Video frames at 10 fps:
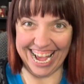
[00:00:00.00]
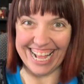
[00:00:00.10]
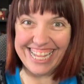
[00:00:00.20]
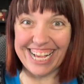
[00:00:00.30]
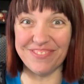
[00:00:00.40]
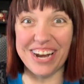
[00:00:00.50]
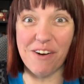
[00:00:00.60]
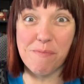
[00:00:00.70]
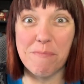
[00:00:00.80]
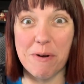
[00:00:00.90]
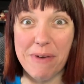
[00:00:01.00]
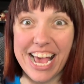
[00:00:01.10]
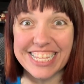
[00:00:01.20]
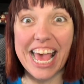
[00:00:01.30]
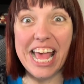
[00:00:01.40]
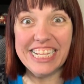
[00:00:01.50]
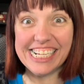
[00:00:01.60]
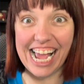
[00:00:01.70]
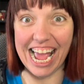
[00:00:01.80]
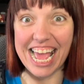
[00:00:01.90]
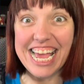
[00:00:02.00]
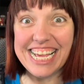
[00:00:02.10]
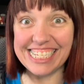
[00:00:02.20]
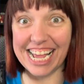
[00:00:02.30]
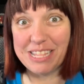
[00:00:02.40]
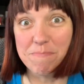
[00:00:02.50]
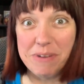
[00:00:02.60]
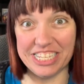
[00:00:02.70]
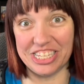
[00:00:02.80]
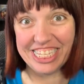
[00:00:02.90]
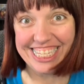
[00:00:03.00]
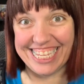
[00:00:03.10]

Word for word: that's what I remember him as. The guy, he's got the muscles.